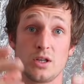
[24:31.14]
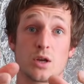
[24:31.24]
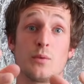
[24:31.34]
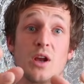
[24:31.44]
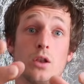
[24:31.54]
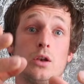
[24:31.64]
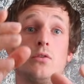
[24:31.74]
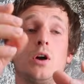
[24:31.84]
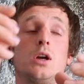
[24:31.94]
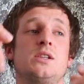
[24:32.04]
it's coming out the
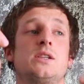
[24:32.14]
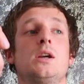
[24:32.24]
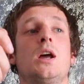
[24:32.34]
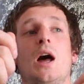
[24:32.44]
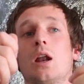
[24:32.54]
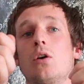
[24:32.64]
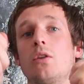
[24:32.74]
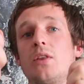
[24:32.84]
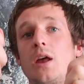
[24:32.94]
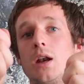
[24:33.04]
device, and I will
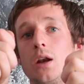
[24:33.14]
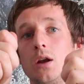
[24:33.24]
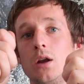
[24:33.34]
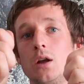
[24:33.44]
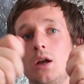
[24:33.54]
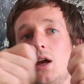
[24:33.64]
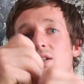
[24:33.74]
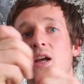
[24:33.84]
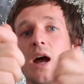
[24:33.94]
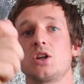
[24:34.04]
then
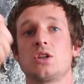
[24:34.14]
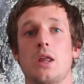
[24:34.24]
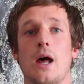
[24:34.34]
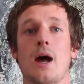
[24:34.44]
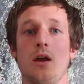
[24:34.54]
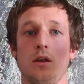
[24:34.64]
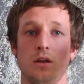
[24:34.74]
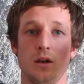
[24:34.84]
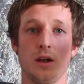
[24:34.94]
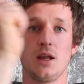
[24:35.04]
attach that
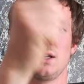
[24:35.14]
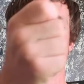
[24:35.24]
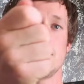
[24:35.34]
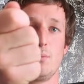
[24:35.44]
into the